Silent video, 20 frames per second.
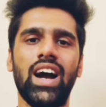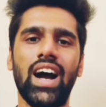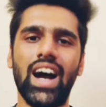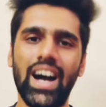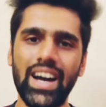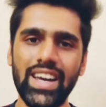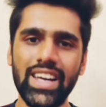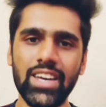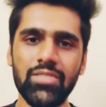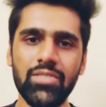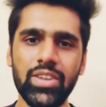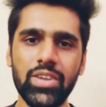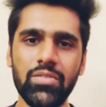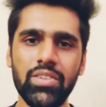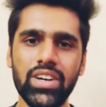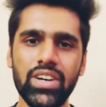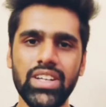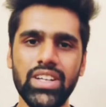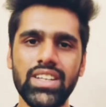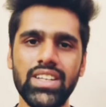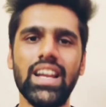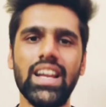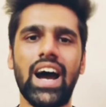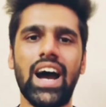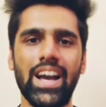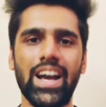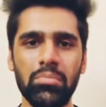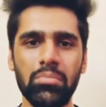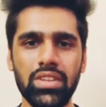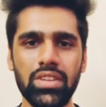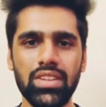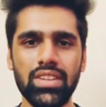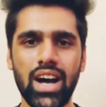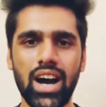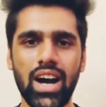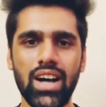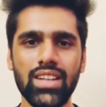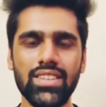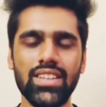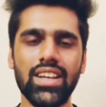Hi everyone, I am
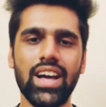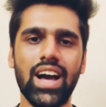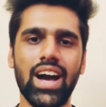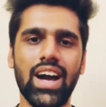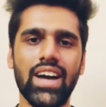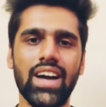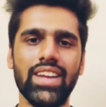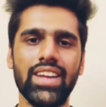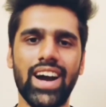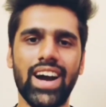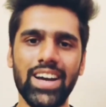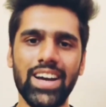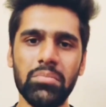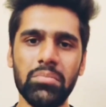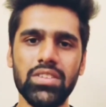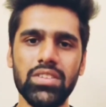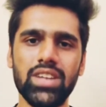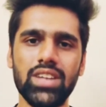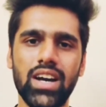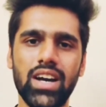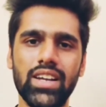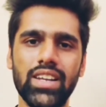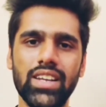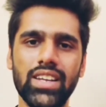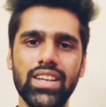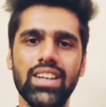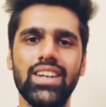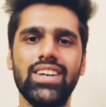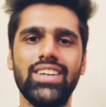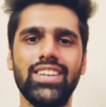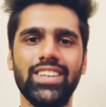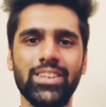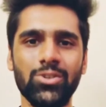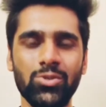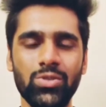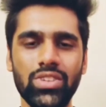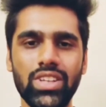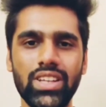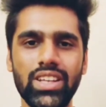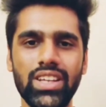Siddharth and I am starting a new
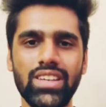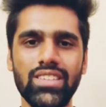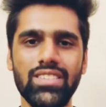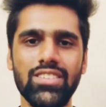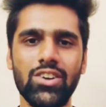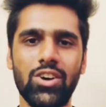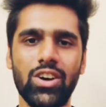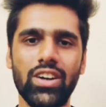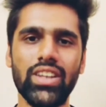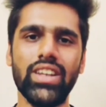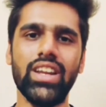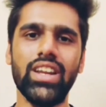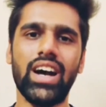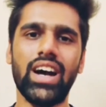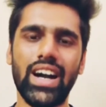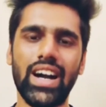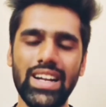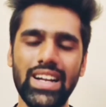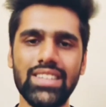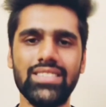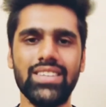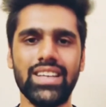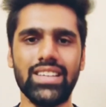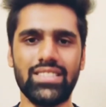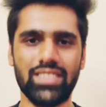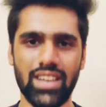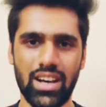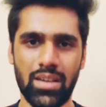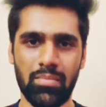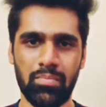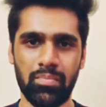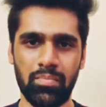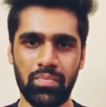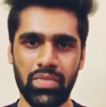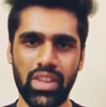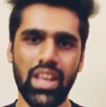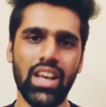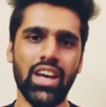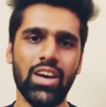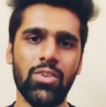series on IELTS exam,
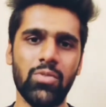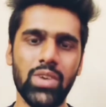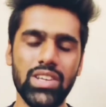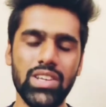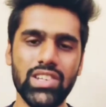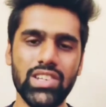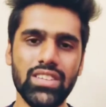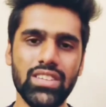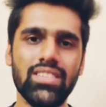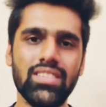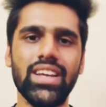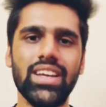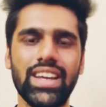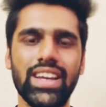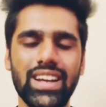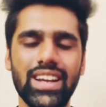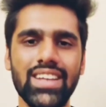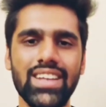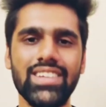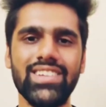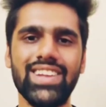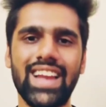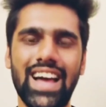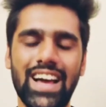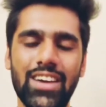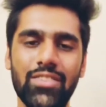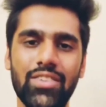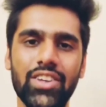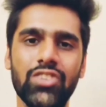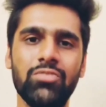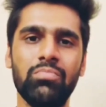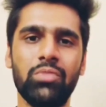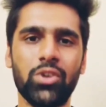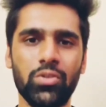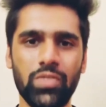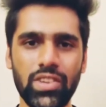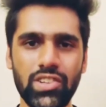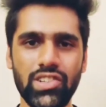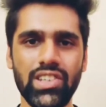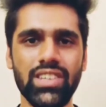which is the English Language
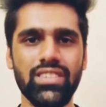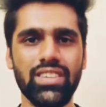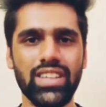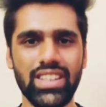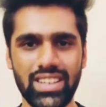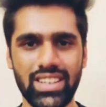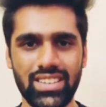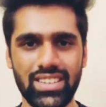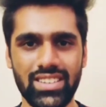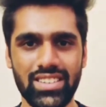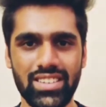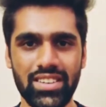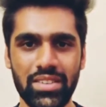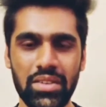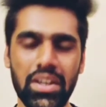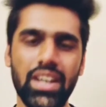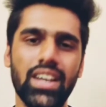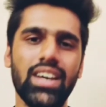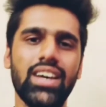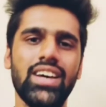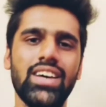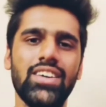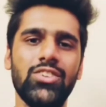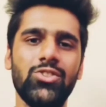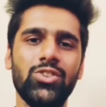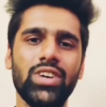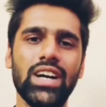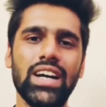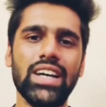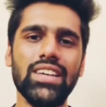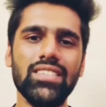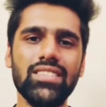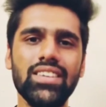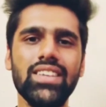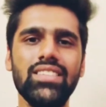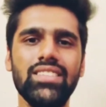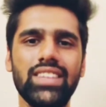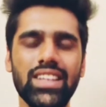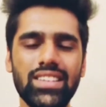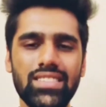Proficiency Test. So guys,
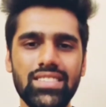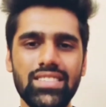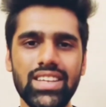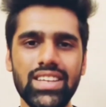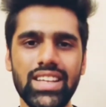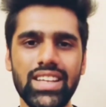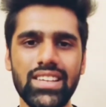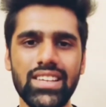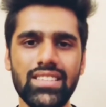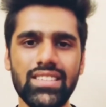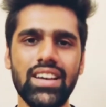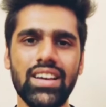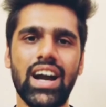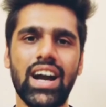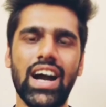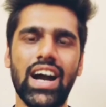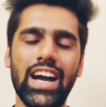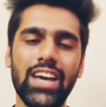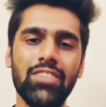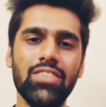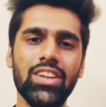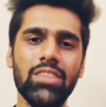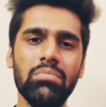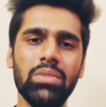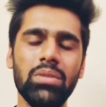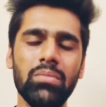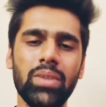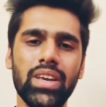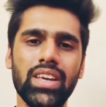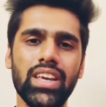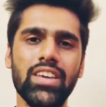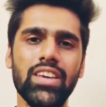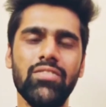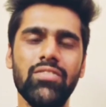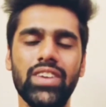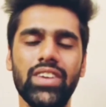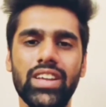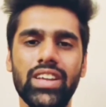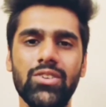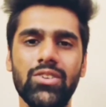in this series, I will be making
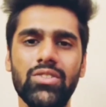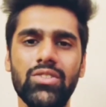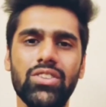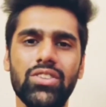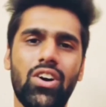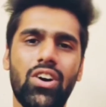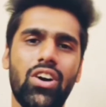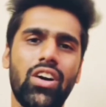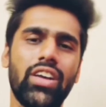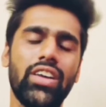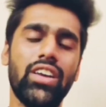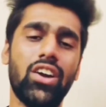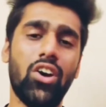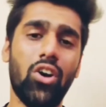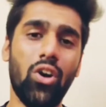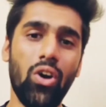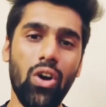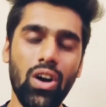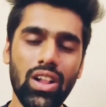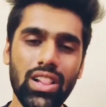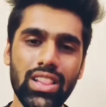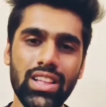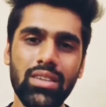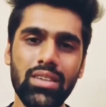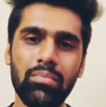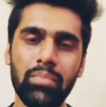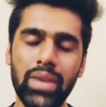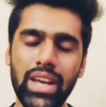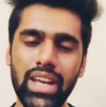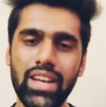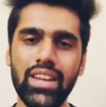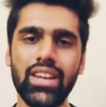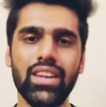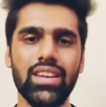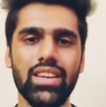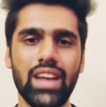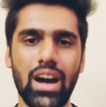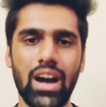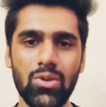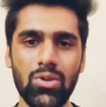videos on all the
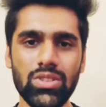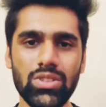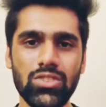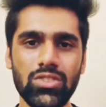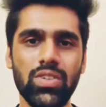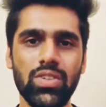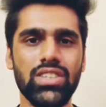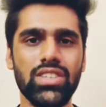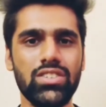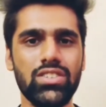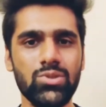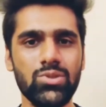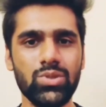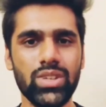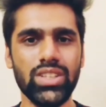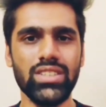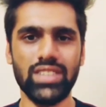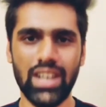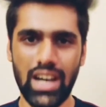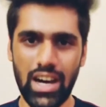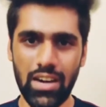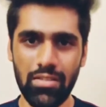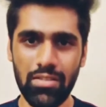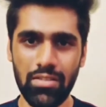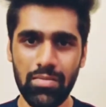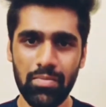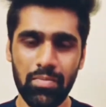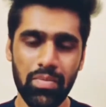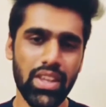main doubts which students have,